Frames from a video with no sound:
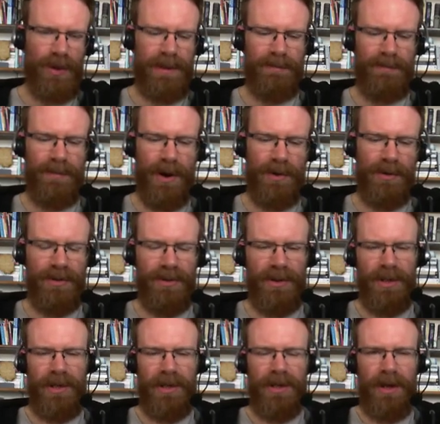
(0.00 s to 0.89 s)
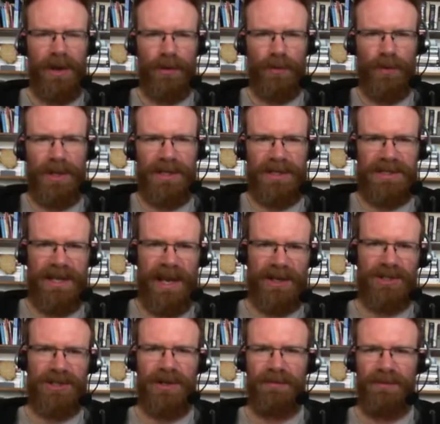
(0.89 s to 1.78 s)
uh, read a section of the, the
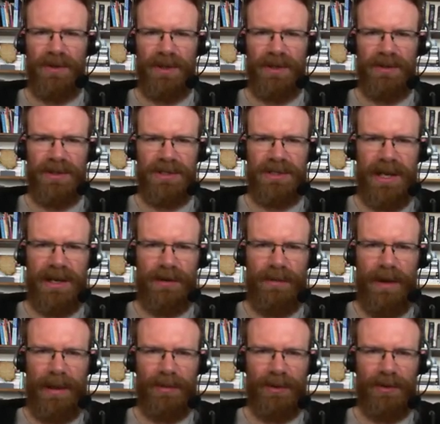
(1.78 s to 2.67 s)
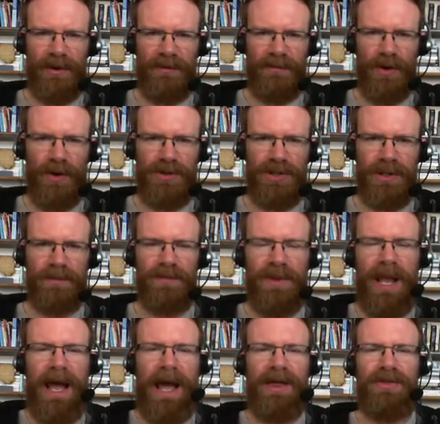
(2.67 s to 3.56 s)
standard Babylonian version, and then
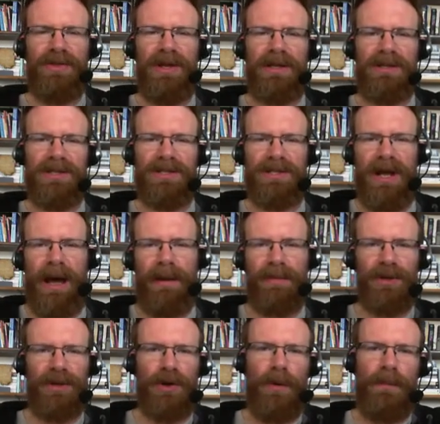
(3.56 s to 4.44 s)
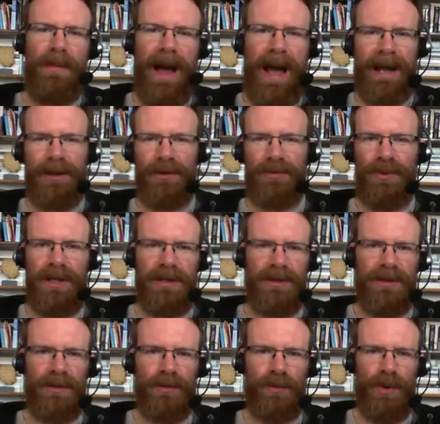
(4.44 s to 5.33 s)
stop and go back and read what
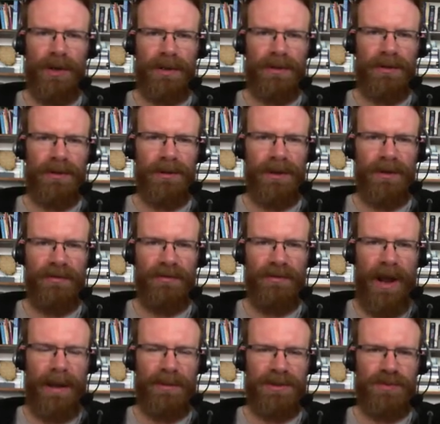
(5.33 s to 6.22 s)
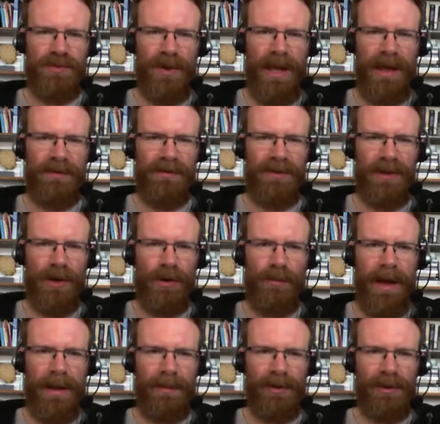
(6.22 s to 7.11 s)
uh, fragments we have of the old Babylonian
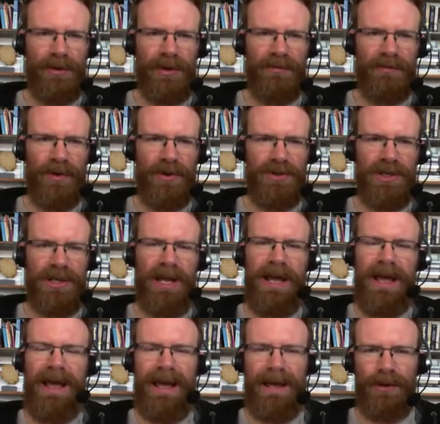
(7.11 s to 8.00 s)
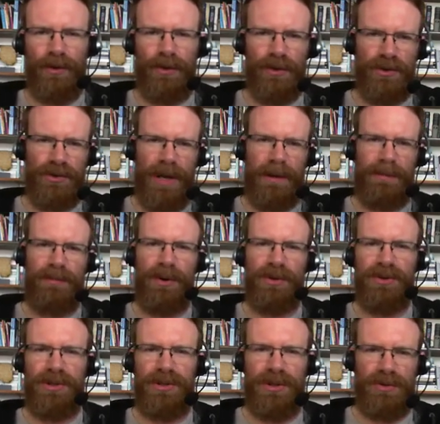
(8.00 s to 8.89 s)
version in order to try to put the two stories
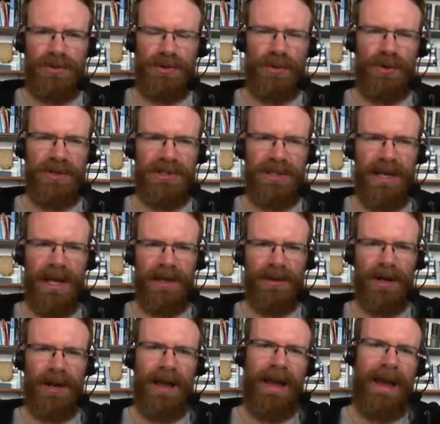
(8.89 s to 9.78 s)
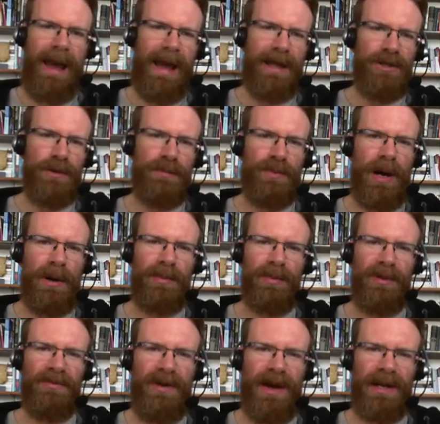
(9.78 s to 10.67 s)
together. And you probably found a
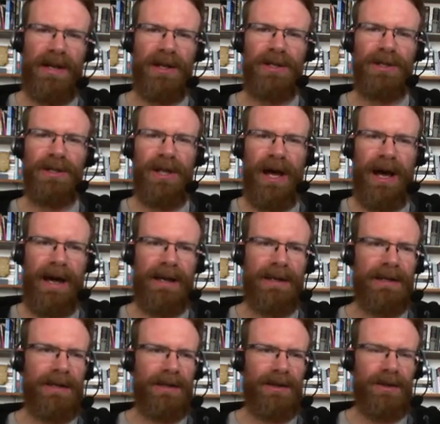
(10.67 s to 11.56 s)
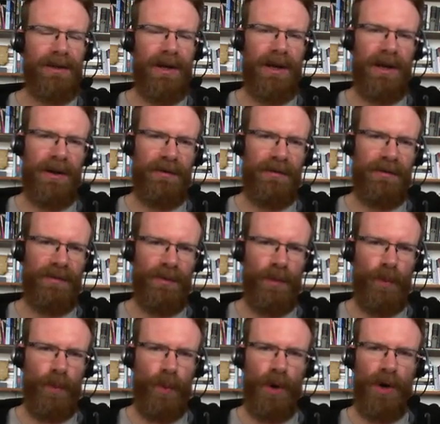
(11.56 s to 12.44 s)
lot of words
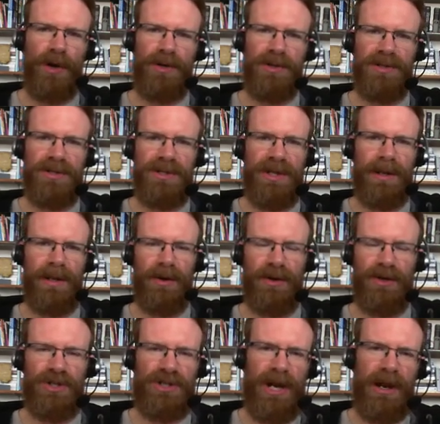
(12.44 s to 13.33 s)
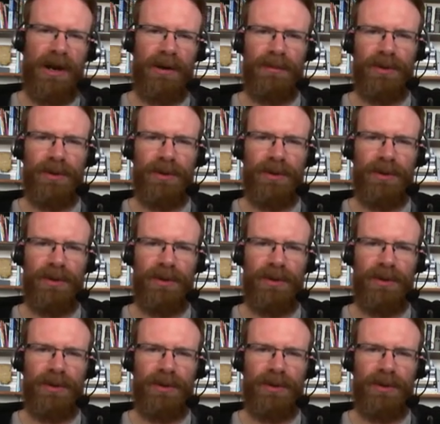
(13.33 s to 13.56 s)
that are shared between the two.